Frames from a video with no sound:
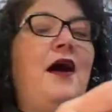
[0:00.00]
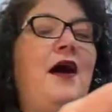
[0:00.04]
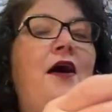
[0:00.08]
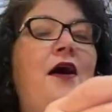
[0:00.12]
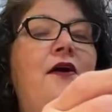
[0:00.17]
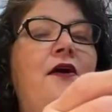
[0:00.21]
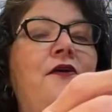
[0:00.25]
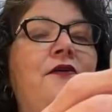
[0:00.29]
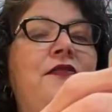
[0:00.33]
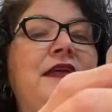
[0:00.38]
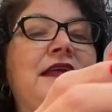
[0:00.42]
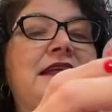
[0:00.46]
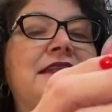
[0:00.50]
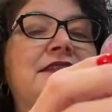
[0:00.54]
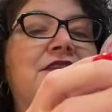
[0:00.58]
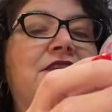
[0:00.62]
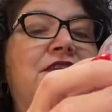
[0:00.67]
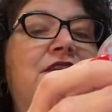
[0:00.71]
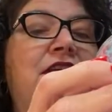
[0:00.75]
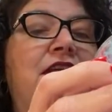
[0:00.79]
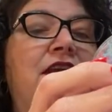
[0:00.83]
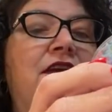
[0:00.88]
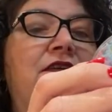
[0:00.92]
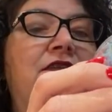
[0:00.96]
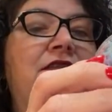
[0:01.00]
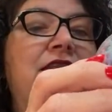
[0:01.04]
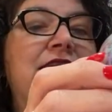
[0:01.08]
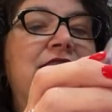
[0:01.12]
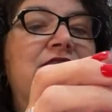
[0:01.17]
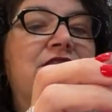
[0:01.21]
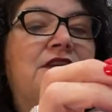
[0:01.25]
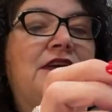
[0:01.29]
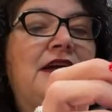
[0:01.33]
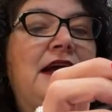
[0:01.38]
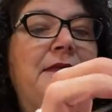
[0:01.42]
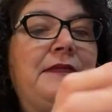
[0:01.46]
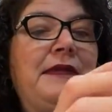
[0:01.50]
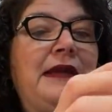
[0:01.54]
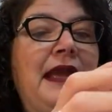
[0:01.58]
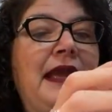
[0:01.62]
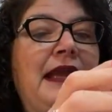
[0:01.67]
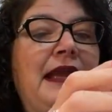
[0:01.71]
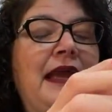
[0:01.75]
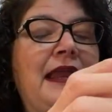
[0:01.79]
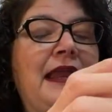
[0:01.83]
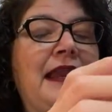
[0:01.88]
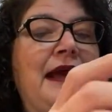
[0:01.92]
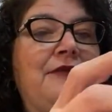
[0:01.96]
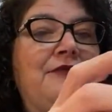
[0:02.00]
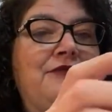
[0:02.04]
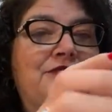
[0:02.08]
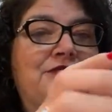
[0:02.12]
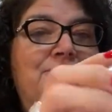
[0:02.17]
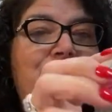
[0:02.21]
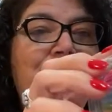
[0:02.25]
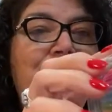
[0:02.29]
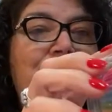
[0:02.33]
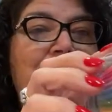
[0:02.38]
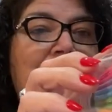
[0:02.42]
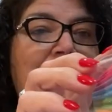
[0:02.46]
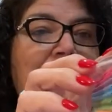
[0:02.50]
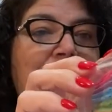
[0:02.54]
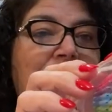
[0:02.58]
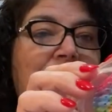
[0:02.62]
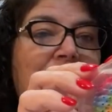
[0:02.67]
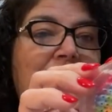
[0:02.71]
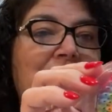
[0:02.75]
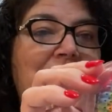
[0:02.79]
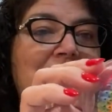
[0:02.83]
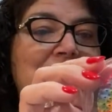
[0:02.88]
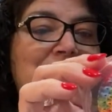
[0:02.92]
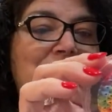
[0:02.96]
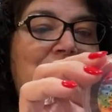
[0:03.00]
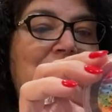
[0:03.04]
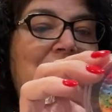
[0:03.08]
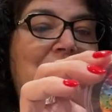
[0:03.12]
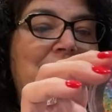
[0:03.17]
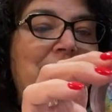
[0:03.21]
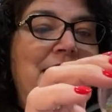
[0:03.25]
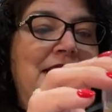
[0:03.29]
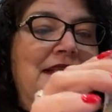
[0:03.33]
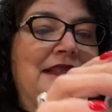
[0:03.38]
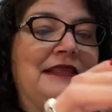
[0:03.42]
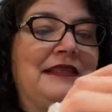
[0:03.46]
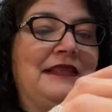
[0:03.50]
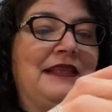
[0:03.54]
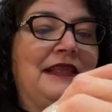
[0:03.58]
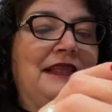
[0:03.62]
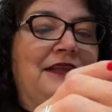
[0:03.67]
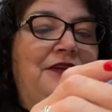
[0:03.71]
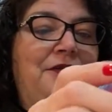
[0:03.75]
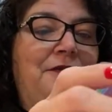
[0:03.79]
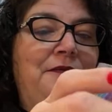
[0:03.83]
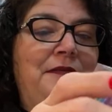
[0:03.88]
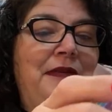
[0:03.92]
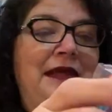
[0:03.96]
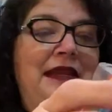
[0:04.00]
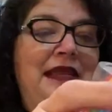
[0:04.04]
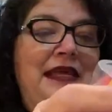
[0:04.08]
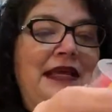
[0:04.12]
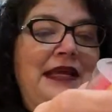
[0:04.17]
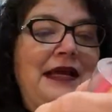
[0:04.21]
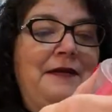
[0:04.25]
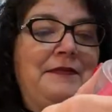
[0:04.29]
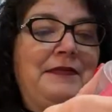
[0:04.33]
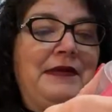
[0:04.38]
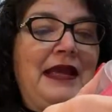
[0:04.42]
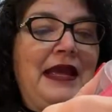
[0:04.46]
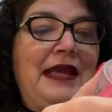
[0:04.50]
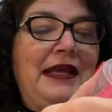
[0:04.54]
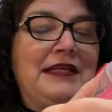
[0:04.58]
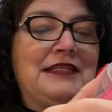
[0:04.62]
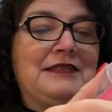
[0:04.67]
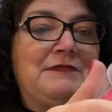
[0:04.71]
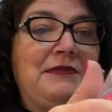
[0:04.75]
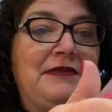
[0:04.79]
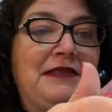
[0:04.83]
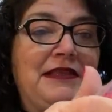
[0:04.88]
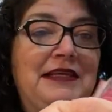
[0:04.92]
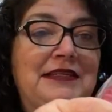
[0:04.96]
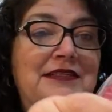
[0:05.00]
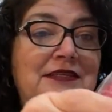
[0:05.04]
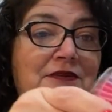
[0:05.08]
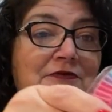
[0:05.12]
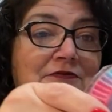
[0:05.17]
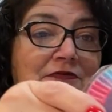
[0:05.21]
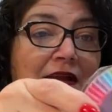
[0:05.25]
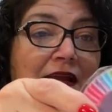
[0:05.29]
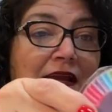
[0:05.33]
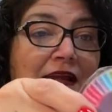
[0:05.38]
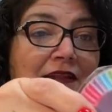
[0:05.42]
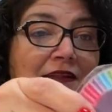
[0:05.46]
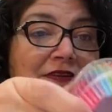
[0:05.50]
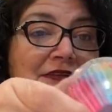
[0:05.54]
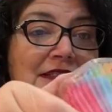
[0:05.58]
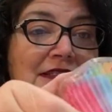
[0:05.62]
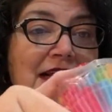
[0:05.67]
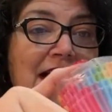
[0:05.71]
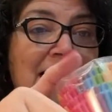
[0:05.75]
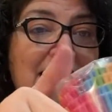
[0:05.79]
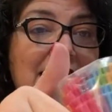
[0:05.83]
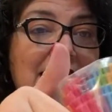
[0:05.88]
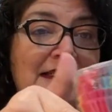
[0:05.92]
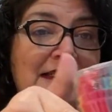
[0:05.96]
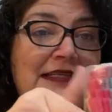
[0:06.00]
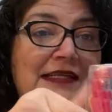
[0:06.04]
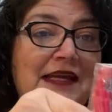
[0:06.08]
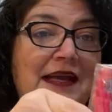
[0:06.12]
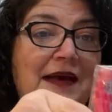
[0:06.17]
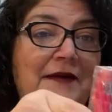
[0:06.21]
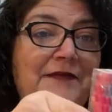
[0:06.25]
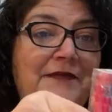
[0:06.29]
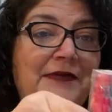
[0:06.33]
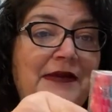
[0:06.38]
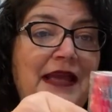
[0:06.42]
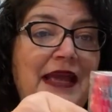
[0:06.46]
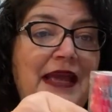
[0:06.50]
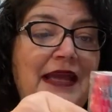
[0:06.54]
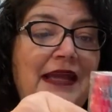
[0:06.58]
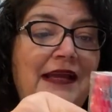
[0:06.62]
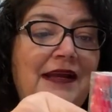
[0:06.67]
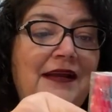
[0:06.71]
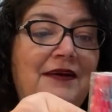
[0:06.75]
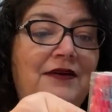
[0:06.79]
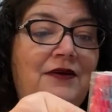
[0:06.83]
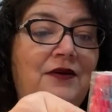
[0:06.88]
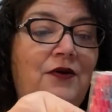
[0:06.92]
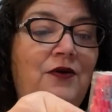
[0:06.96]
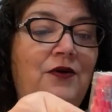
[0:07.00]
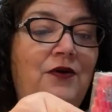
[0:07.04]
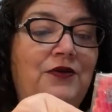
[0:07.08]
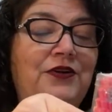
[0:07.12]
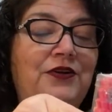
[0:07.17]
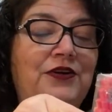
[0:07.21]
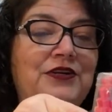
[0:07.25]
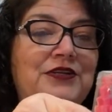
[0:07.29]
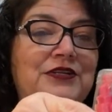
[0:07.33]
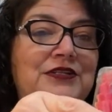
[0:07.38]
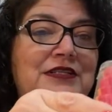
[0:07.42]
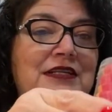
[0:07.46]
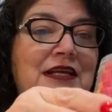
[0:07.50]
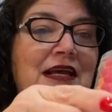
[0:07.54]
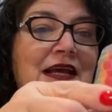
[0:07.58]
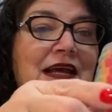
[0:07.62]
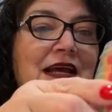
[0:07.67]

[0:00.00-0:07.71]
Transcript: Oh, these are cute. These are cupcake. And I was really worried these were going to be the little mini cupcakes. But these are regular sized cupcake holders.